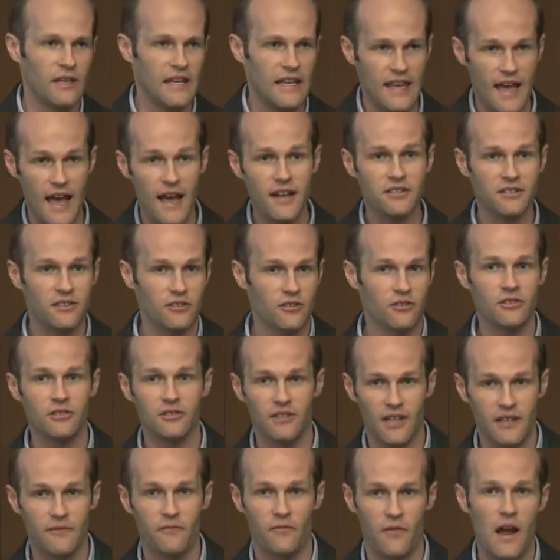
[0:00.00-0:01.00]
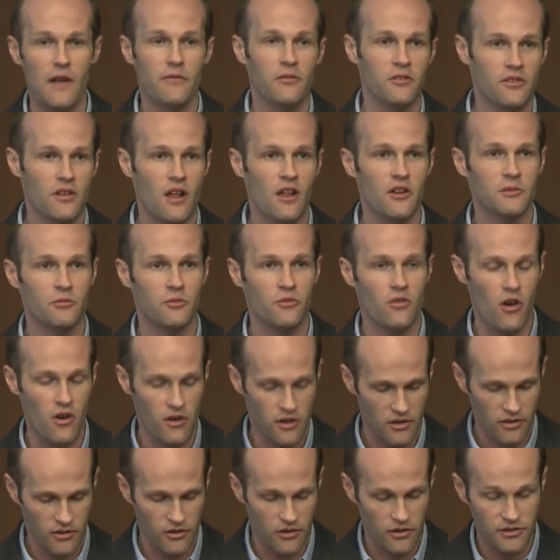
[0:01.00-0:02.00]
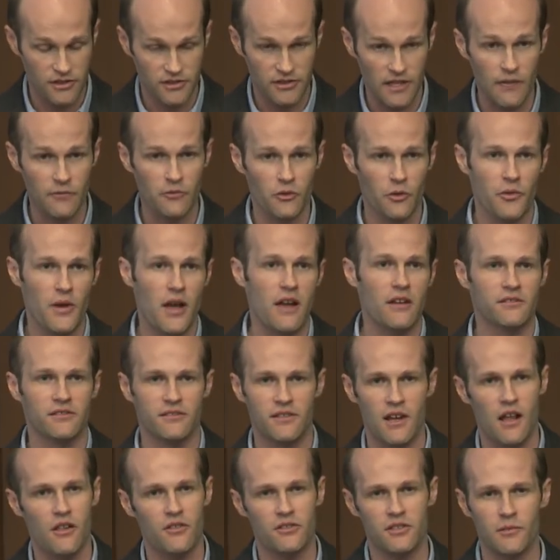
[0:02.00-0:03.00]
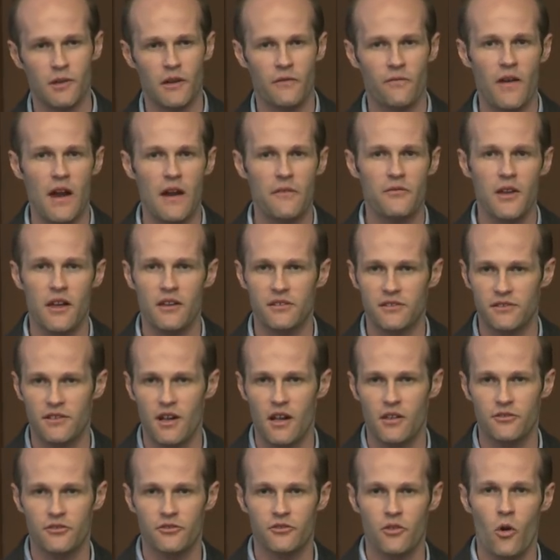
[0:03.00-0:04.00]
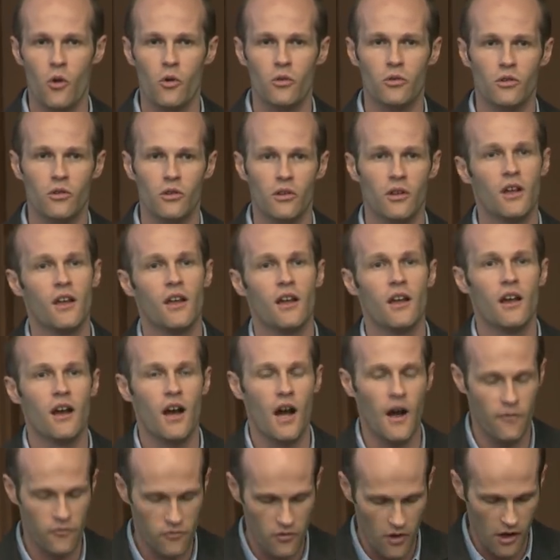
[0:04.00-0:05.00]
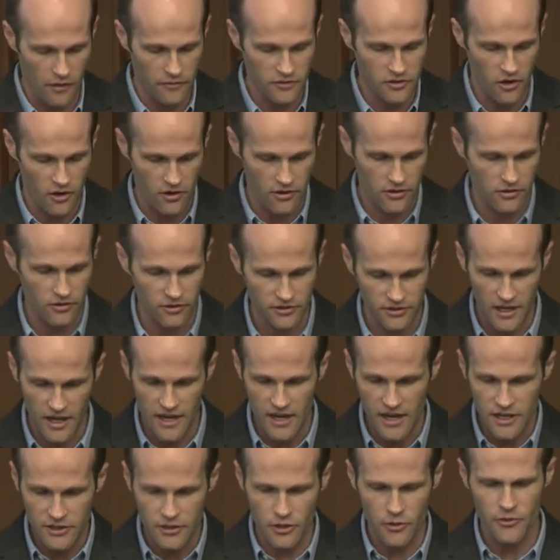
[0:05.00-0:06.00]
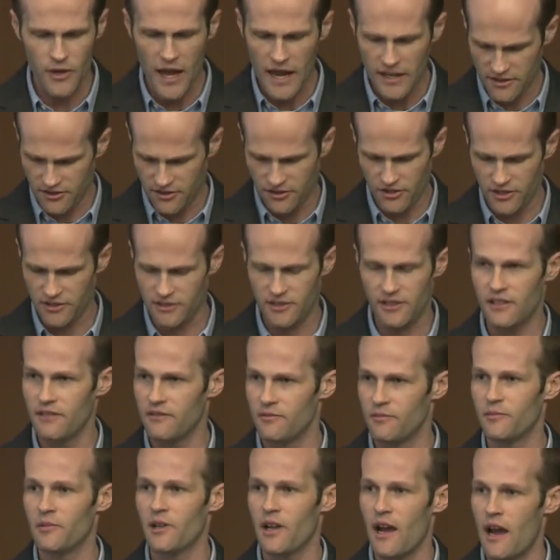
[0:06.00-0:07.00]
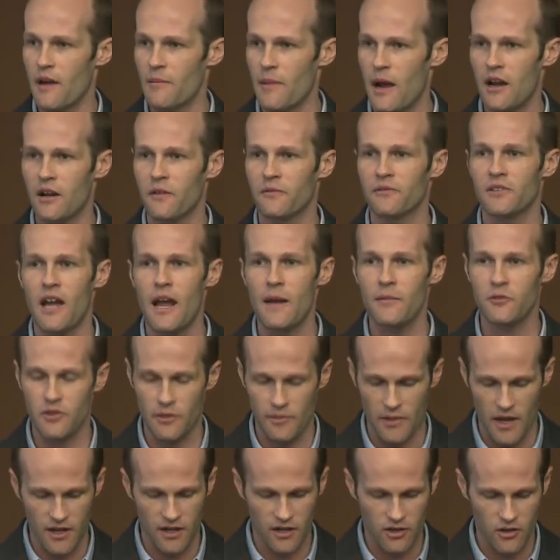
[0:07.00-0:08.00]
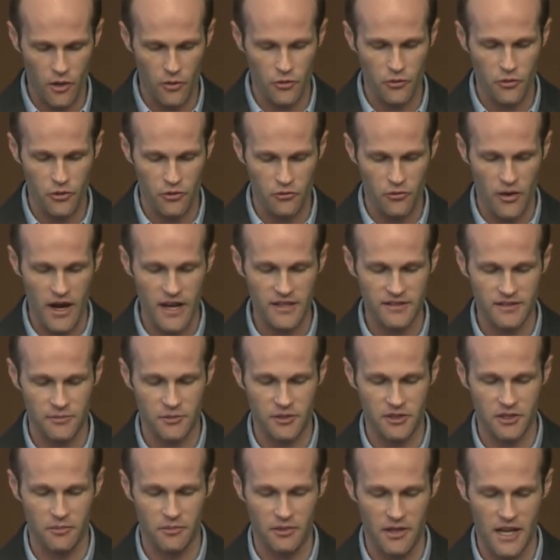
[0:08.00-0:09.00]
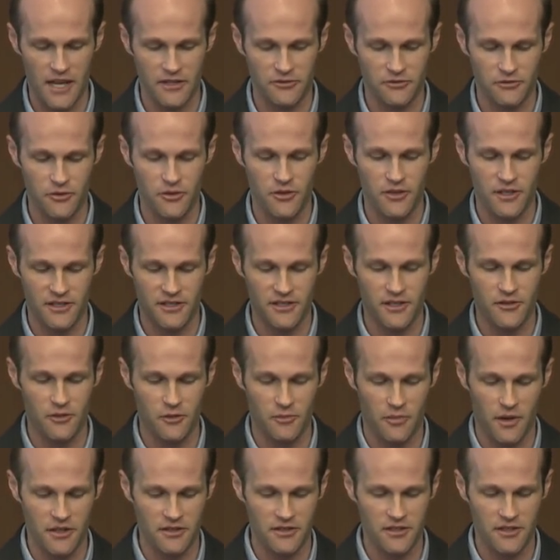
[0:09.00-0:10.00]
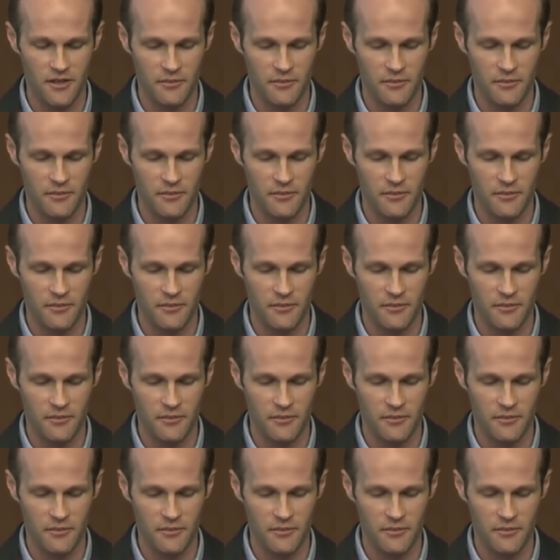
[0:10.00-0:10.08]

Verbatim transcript: he actually earned like $500 per article. He earned several thousand dollars, something like $5,000 total uh, for all of his articles. So that's just, it, I'm out of time, so I'm not going to go through the rest. I'm just going to blast through. You can see there are a bunch of